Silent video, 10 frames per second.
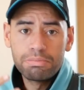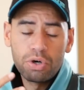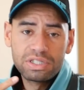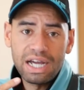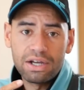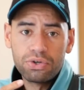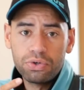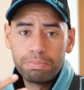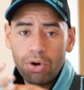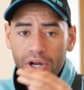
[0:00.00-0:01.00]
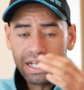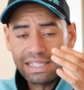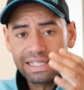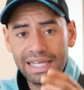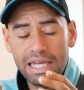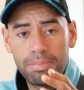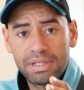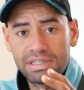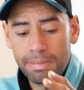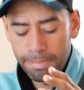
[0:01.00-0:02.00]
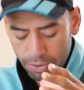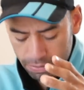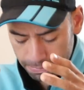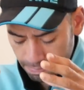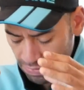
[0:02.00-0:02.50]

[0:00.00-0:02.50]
my tackle, but I need to keep it simple.